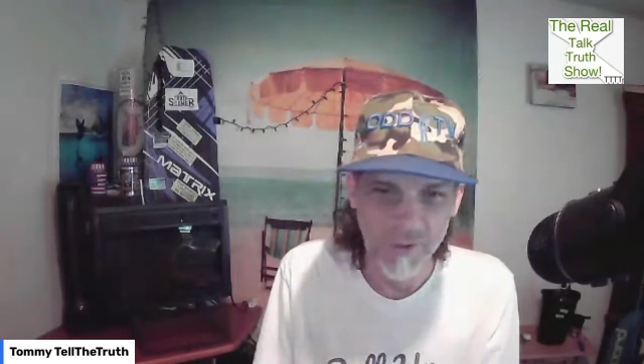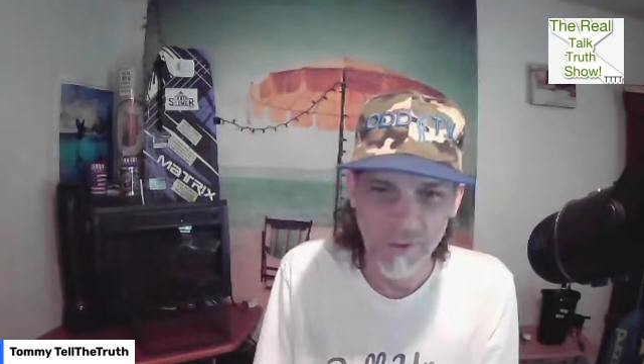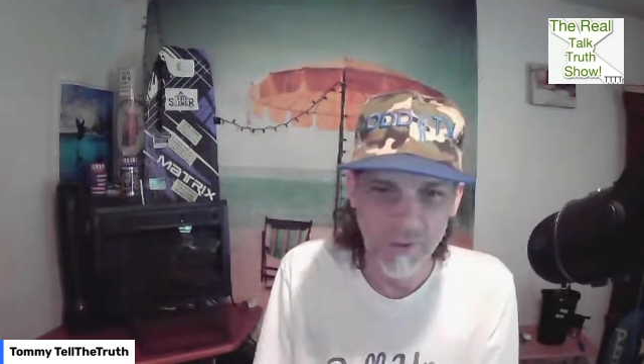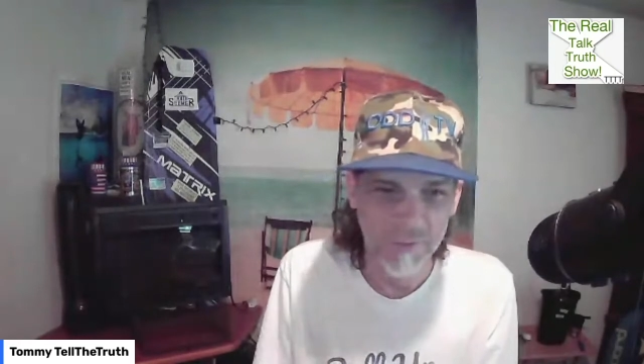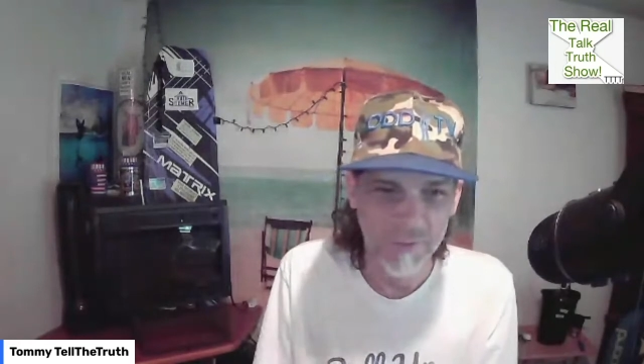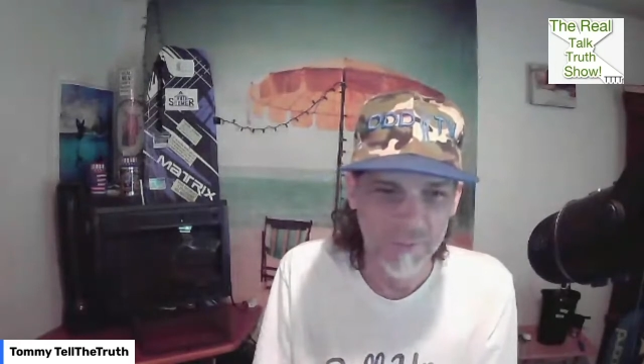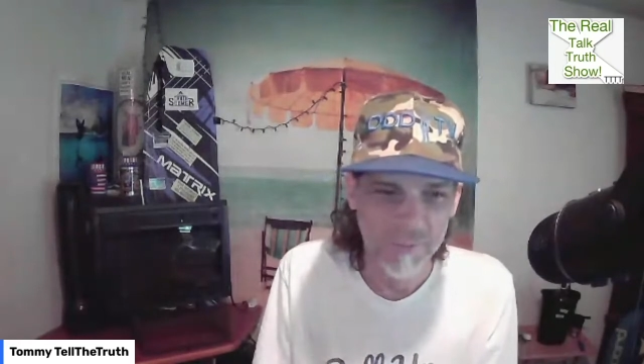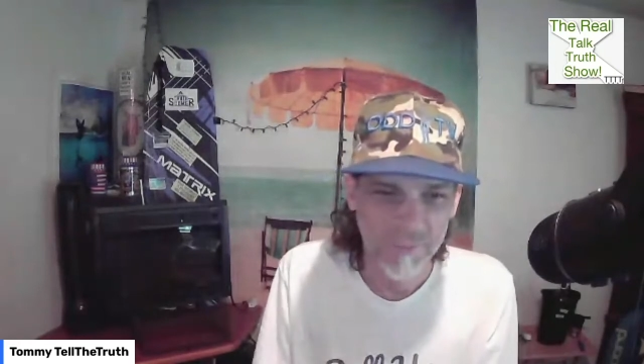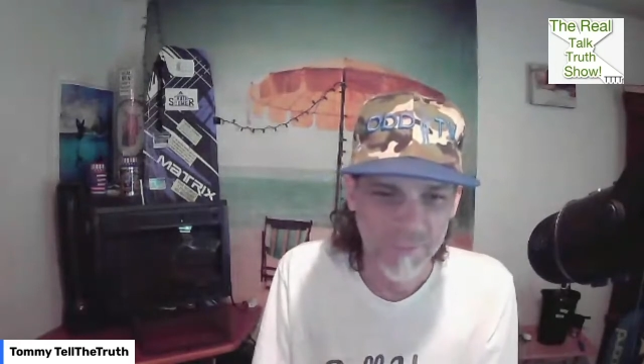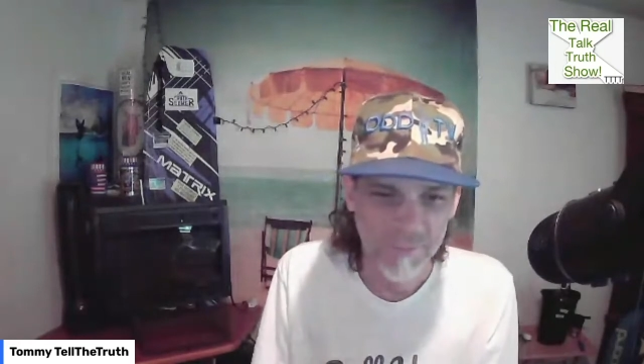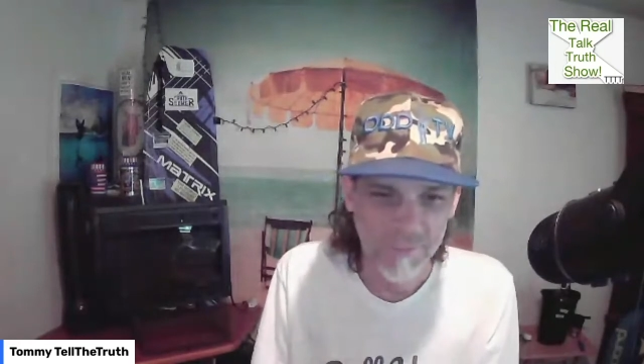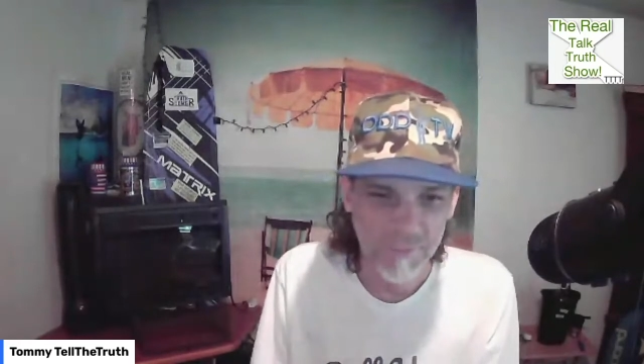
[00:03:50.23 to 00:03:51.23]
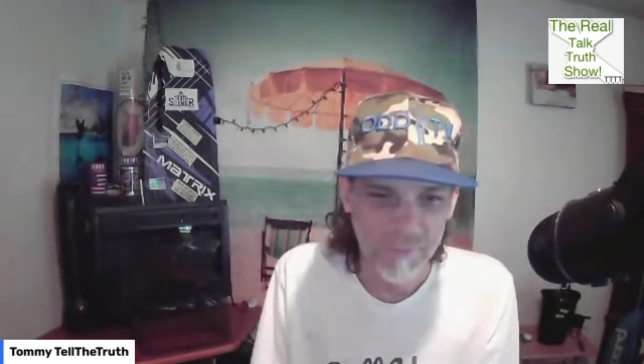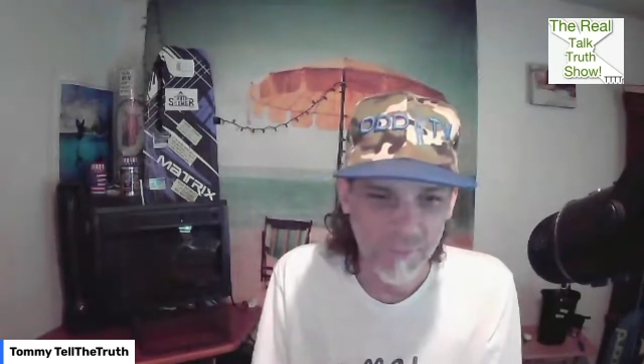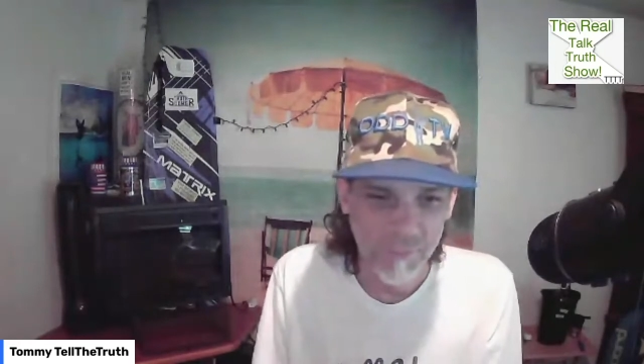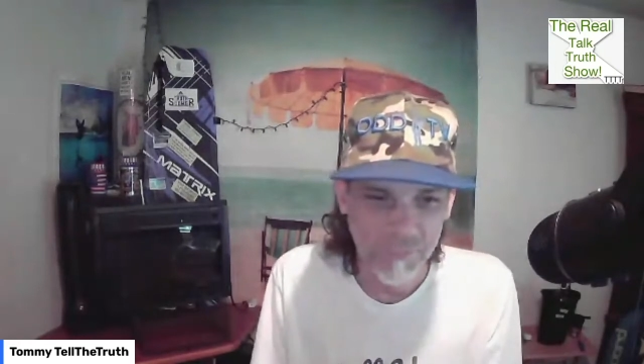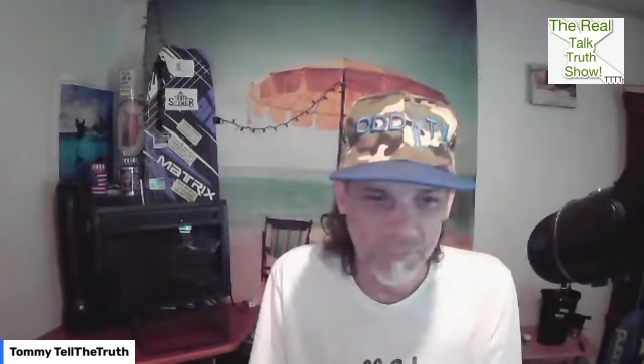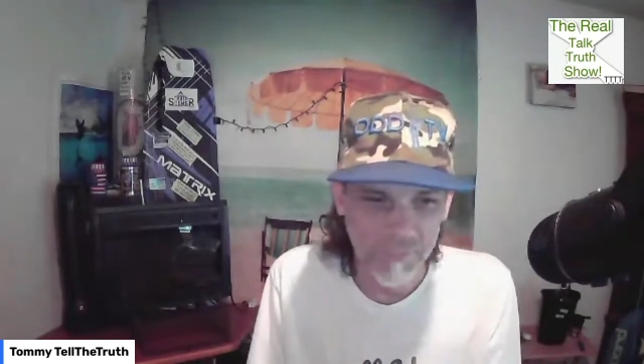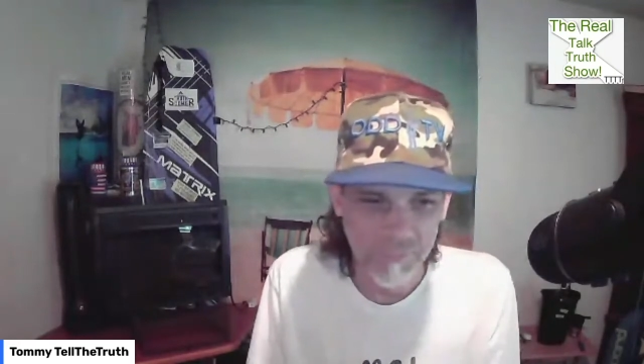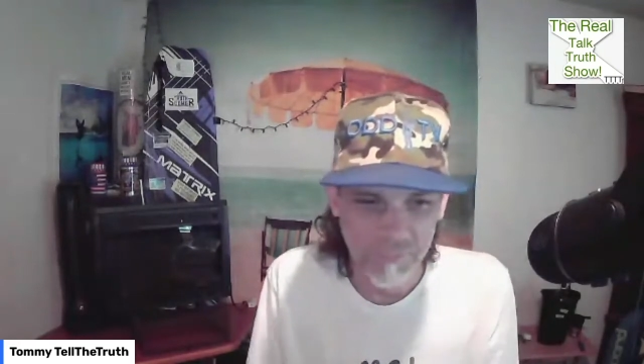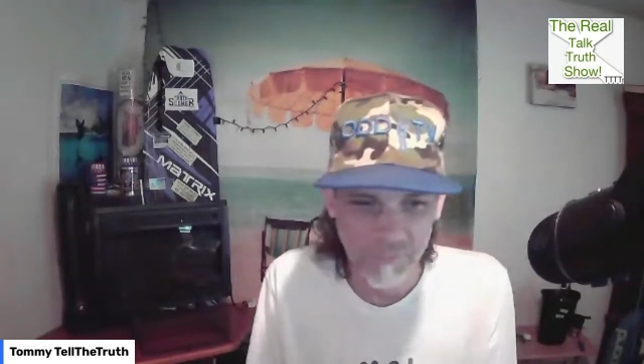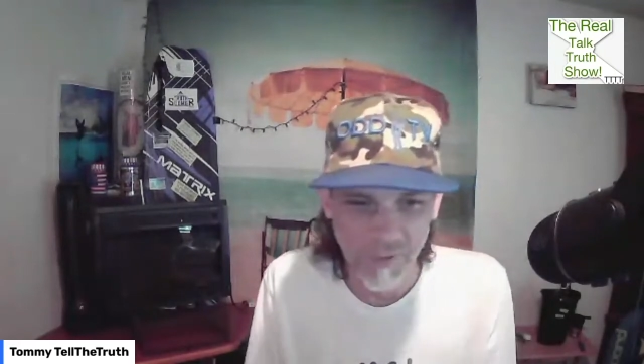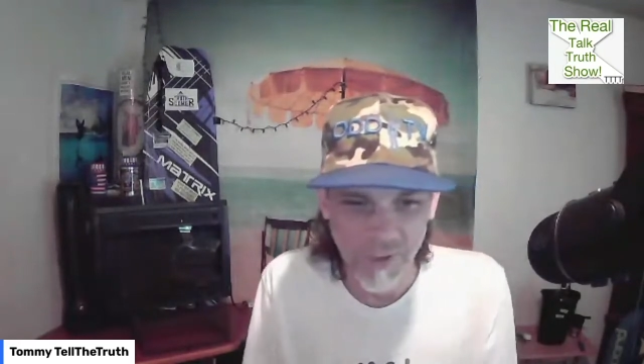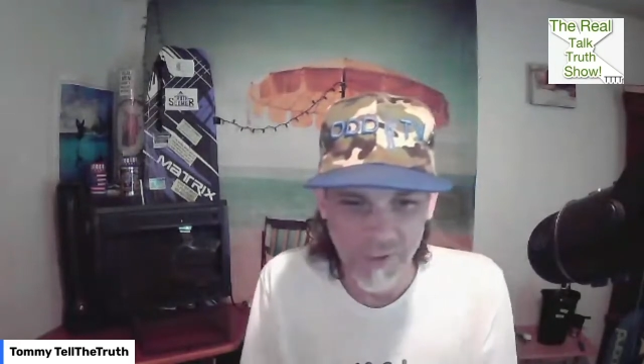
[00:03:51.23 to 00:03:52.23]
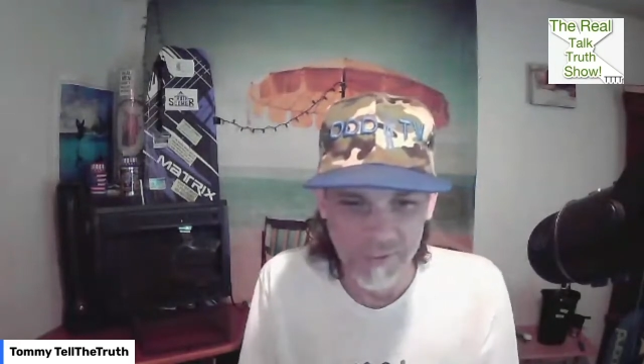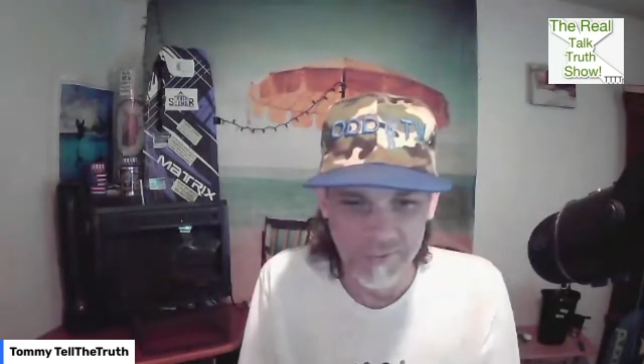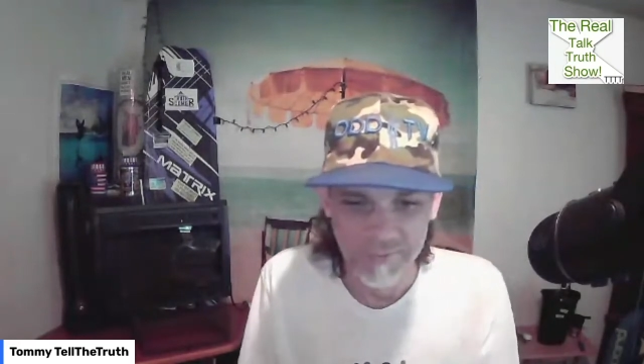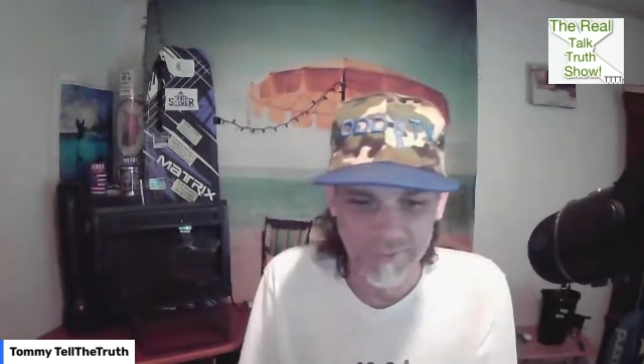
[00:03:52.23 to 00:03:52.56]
"Yeah, of course it's flat."